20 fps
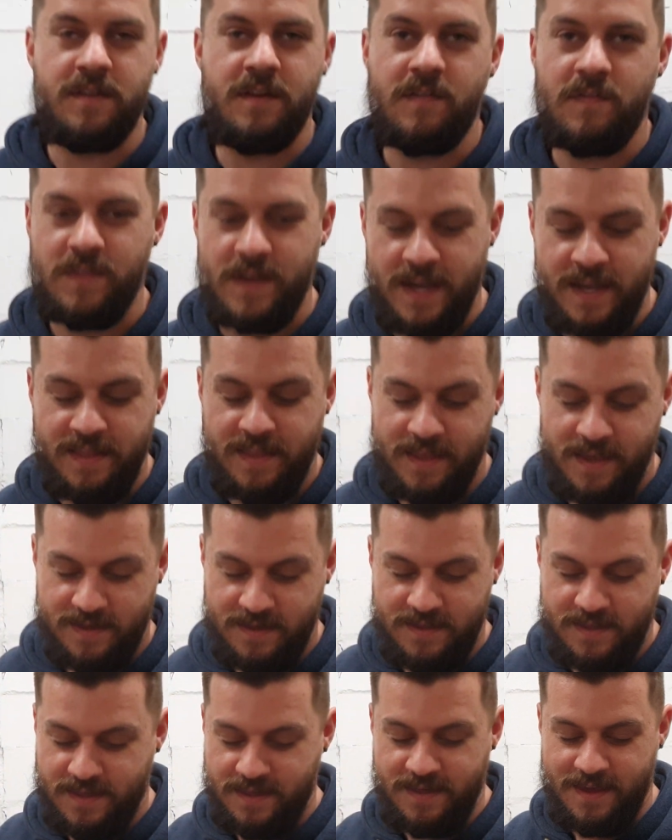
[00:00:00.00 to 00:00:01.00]
of stuff. The idea
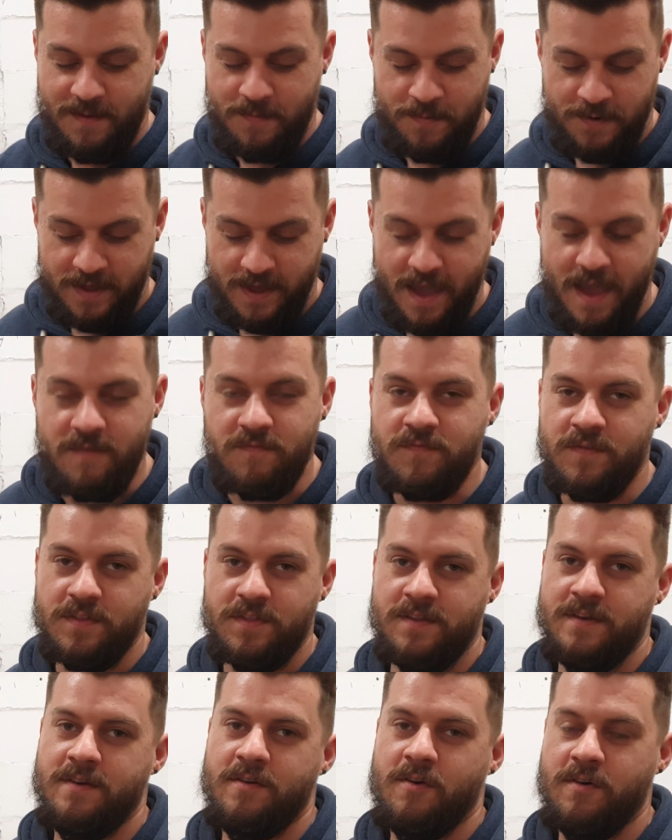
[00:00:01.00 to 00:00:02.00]
is to separate
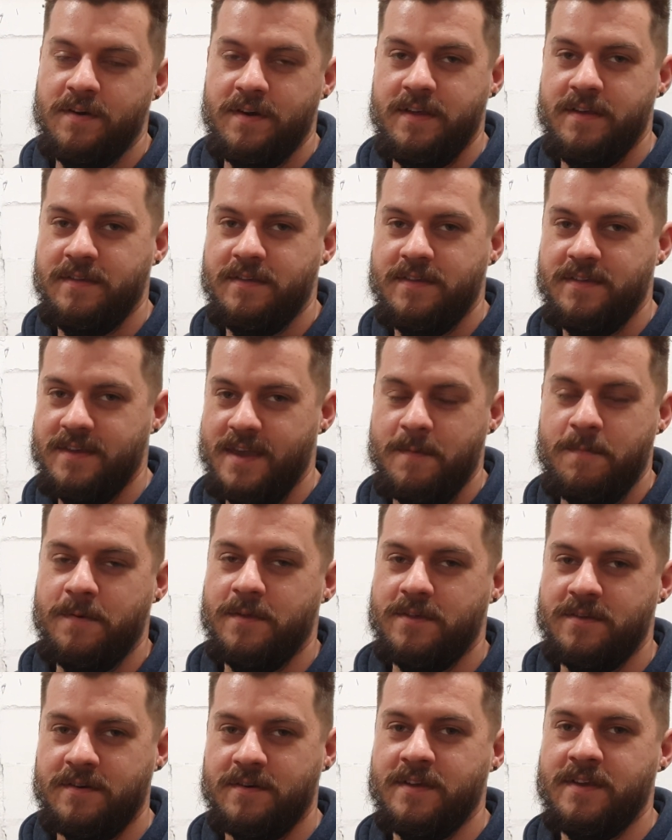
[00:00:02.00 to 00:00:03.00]
everything onto
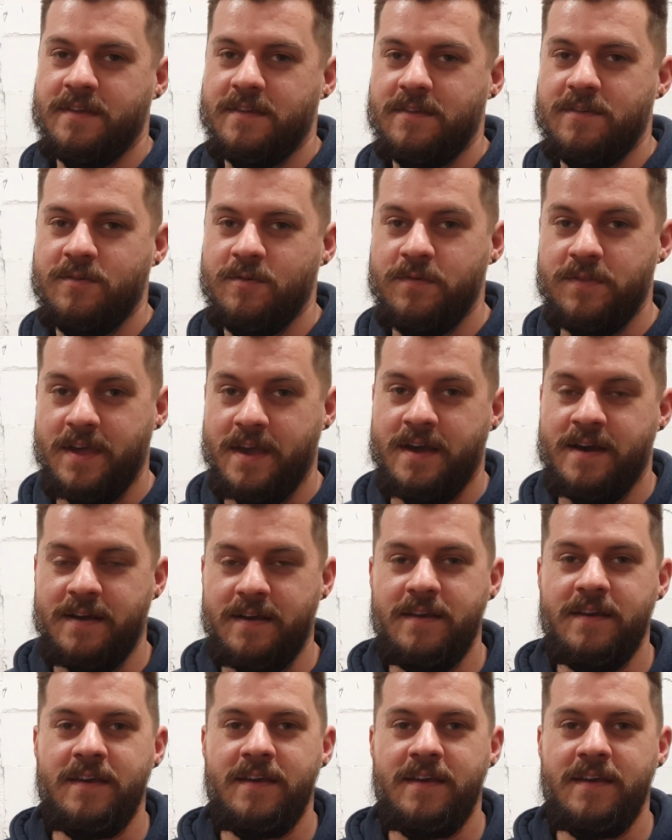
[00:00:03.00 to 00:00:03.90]
separate circuits, so that